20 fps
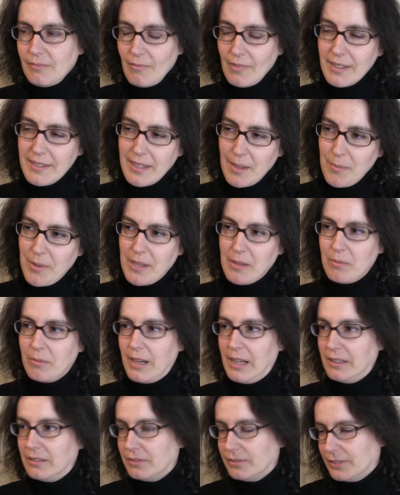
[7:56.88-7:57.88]
something
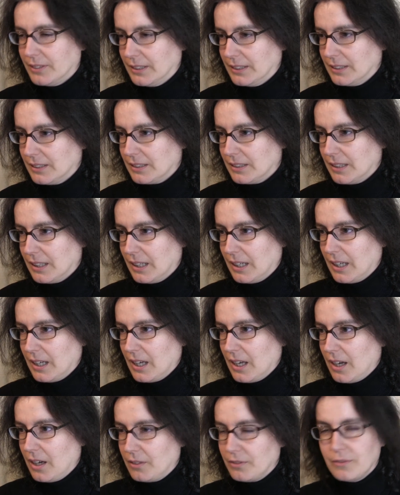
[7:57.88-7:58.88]
relevant,
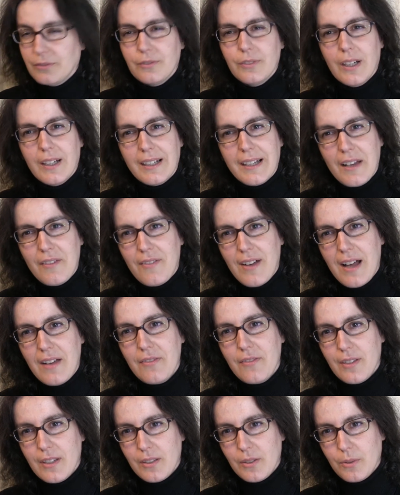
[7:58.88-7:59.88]
of
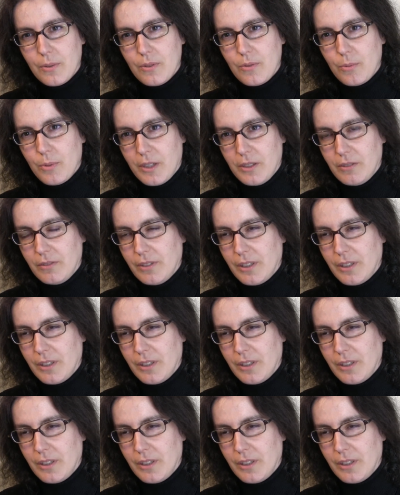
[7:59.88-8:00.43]
Kavafis, who's one of